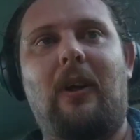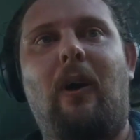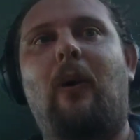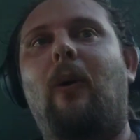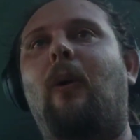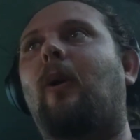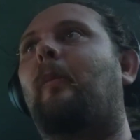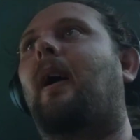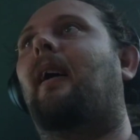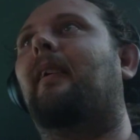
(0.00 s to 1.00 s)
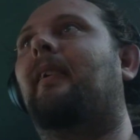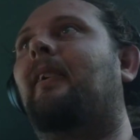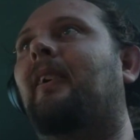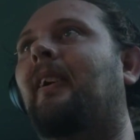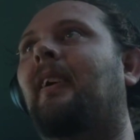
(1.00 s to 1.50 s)
would know all about
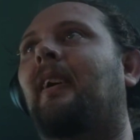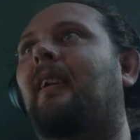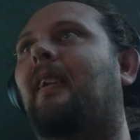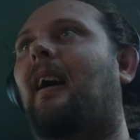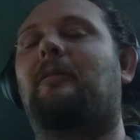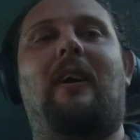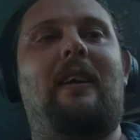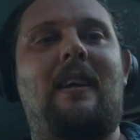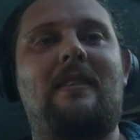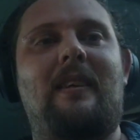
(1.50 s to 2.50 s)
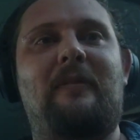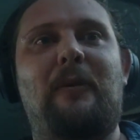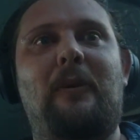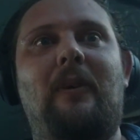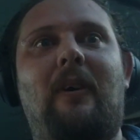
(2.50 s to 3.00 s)
that fantastic
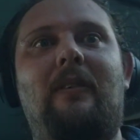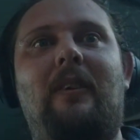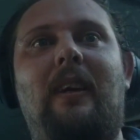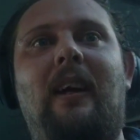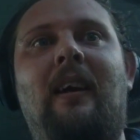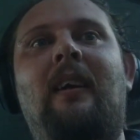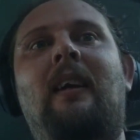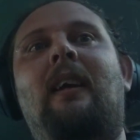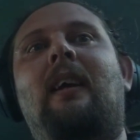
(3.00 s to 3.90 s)
food over there.